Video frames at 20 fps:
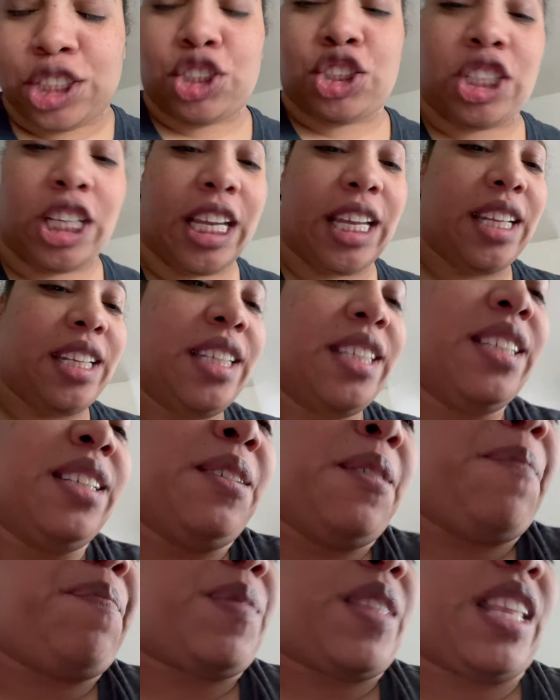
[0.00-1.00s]
shit
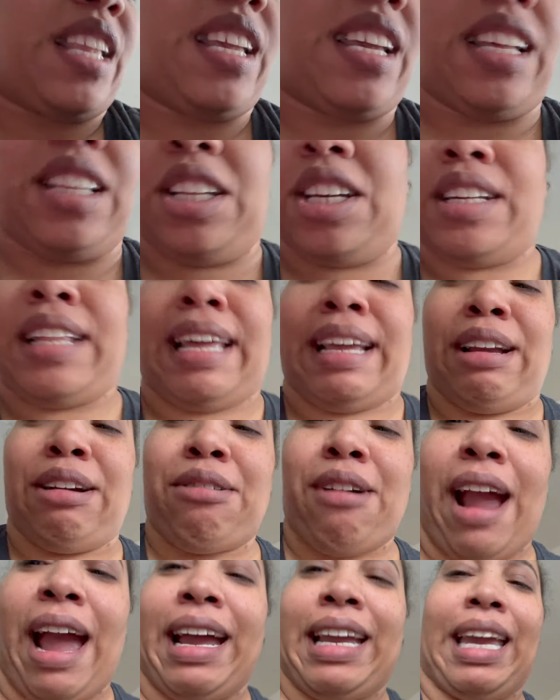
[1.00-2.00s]
look like a
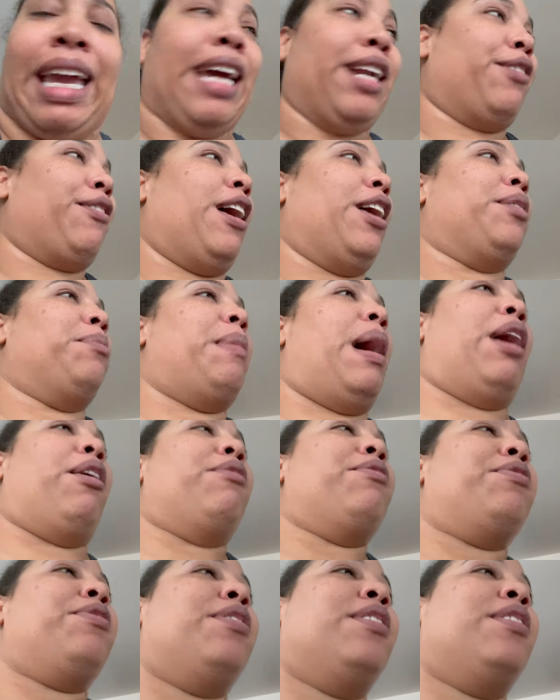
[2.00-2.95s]
crackhead around the mouth.